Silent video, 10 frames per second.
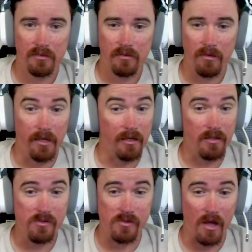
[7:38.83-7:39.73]
And
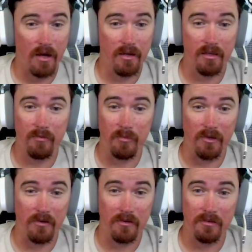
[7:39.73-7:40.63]
he's not hitting me
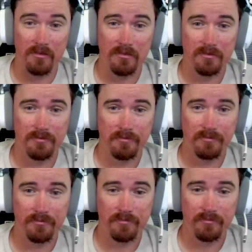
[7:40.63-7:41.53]
at all.
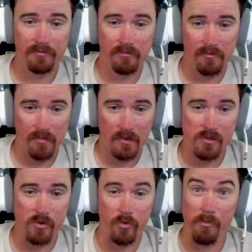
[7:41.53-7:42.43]

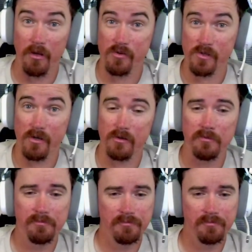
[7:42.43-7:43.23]
So we made a sale.